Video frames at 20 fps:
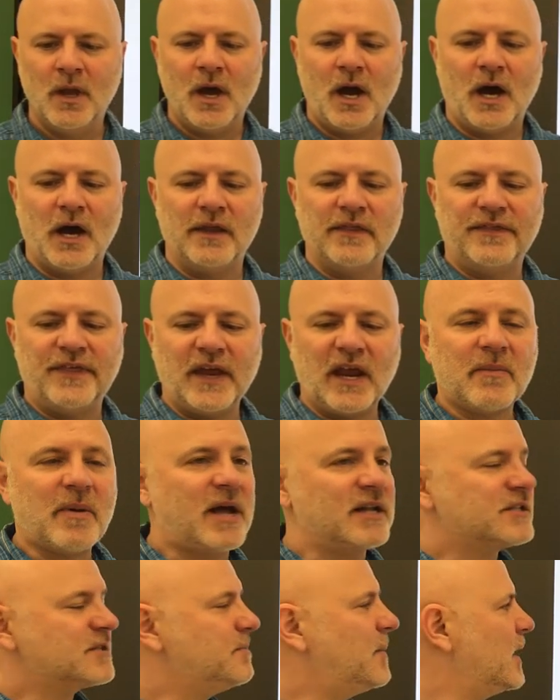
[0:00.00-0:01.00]
Uh, thing
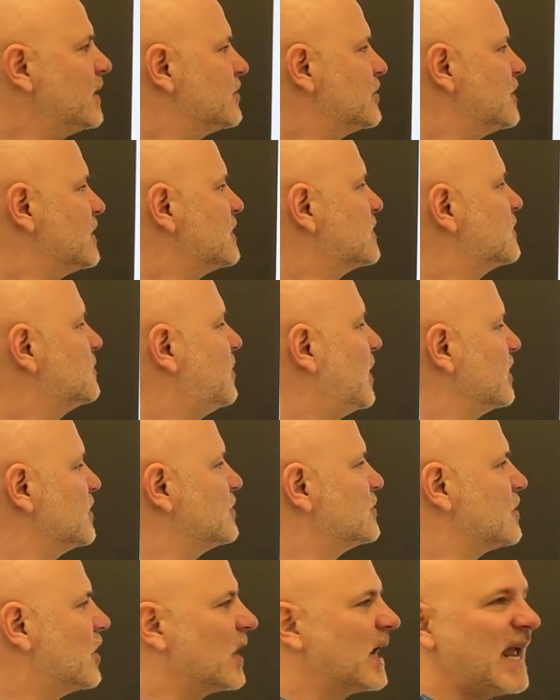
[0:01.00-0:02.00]
about sponges,
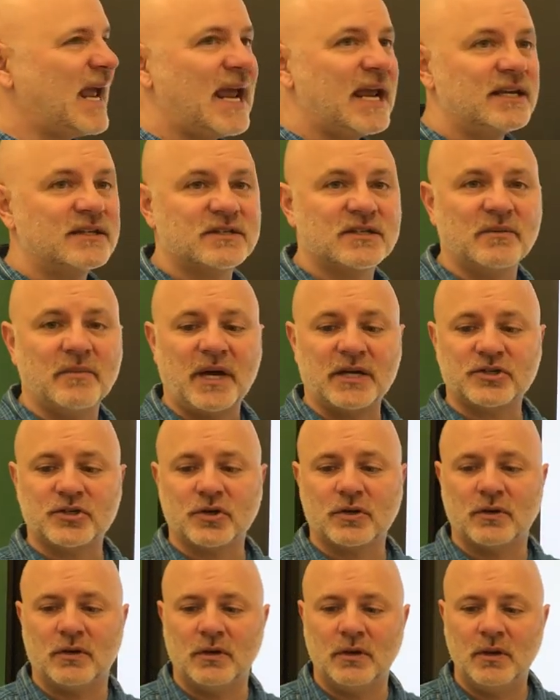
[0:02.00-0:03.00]
sponges are
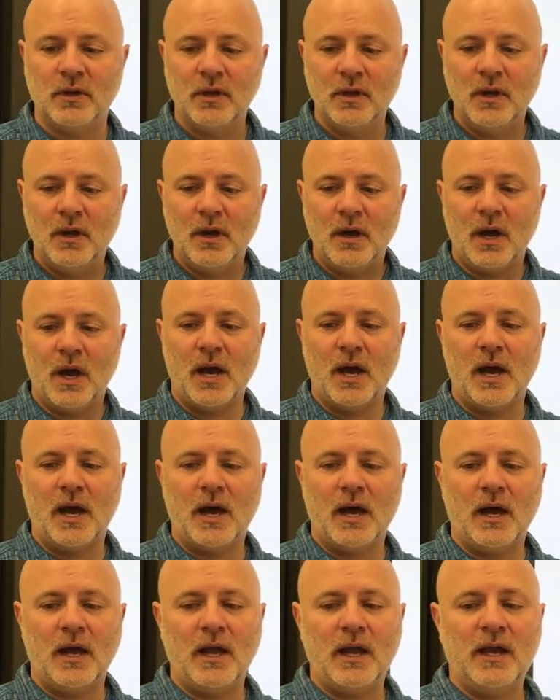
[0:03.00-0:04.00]
asymmetrical
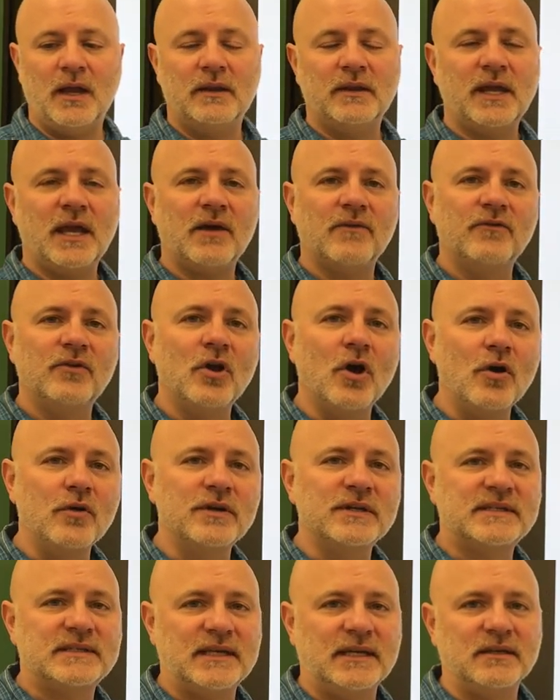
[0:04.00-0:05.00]
uh, and they have no
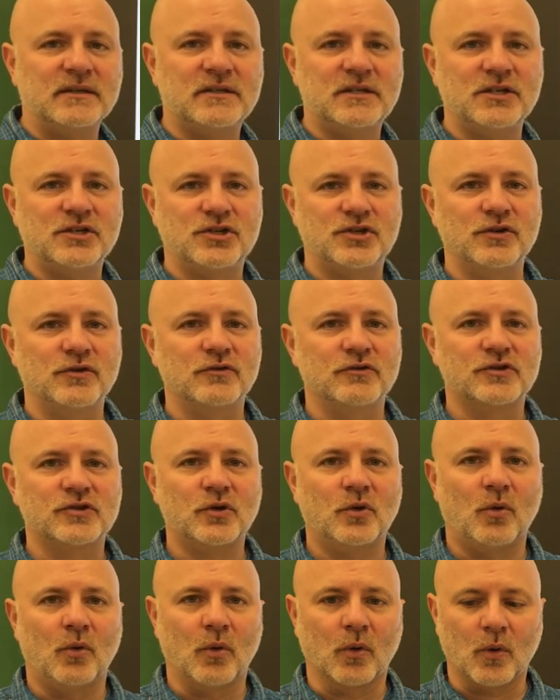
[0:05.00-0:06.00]
distinct
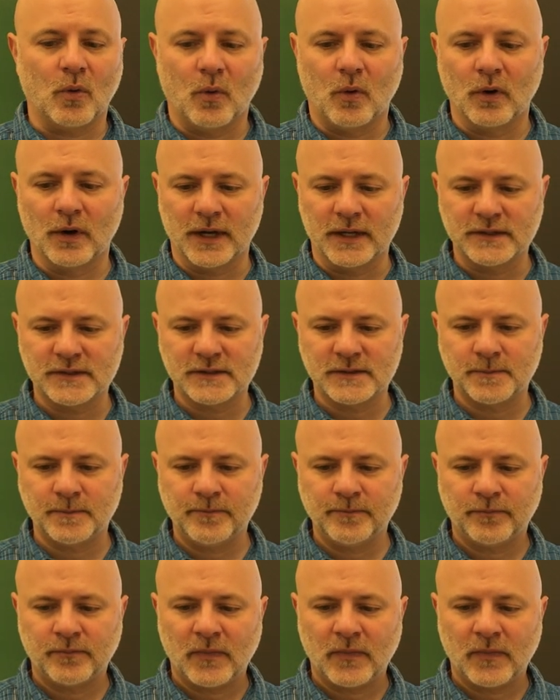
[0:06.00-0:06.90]
tissues or organs.